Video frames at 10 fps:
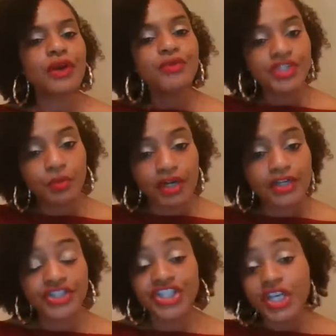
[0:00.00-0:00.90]
trouble.
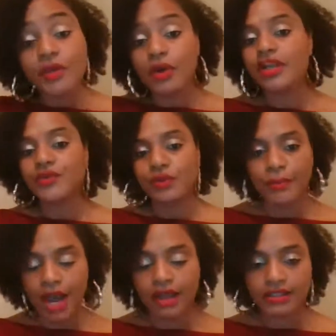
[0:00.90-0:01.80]
And she wanted to
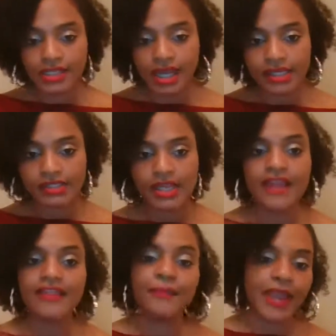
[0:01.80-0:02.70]
apologize,
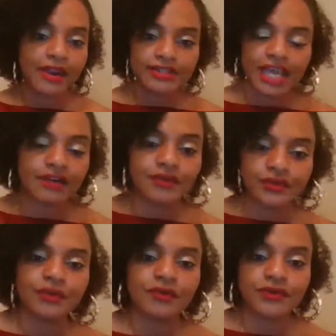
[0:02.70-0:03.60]
and the parents had a
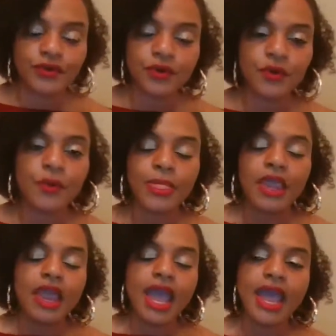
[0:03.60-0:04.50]
restorative circle,
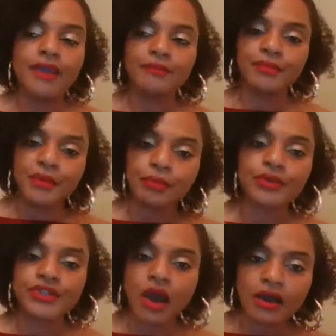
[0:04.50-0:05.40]
and people
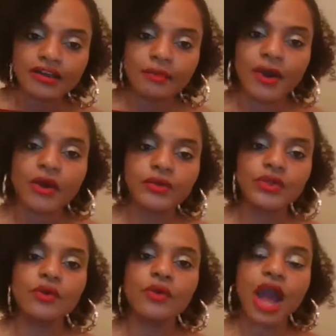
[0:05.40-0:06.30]
were talking about,
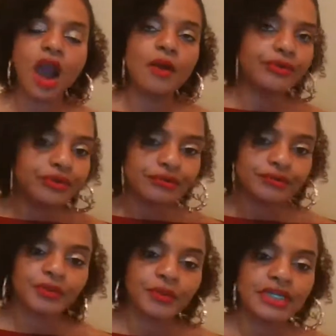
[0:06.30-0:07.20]
how
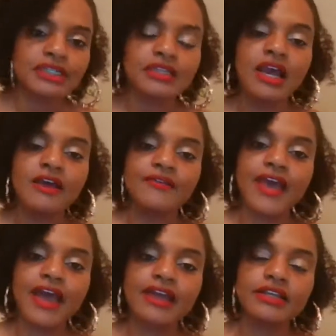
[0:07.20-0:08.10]
beautiful it was
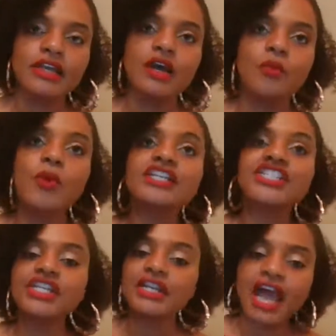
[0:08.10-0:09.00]
that one,
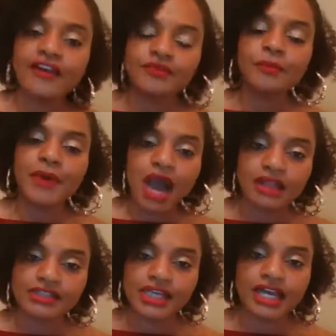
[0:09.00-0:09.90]
she didn't have to
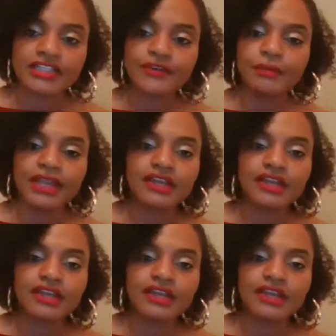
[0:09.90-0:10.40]
apologize for